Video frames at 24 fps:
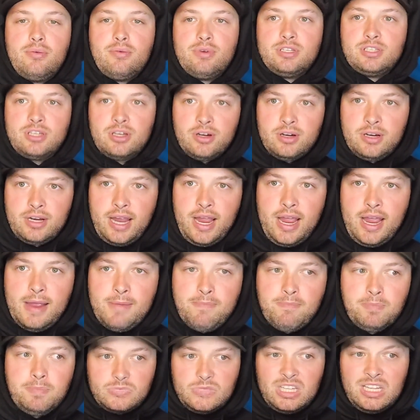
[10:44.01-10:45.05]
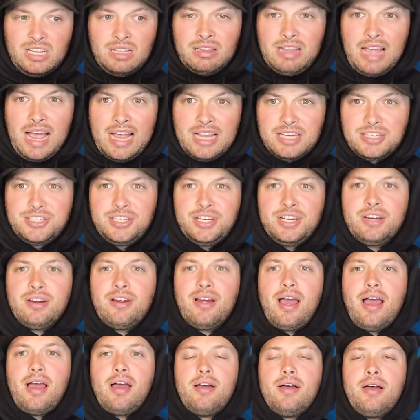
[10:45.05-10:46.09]
return game last
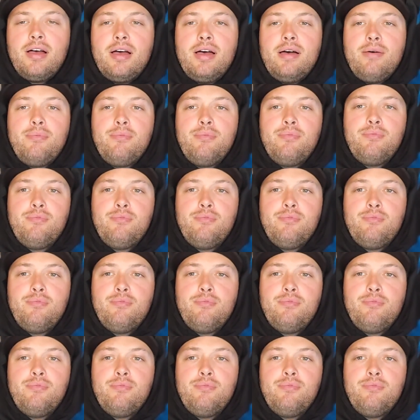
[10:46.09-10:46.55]
year, uh,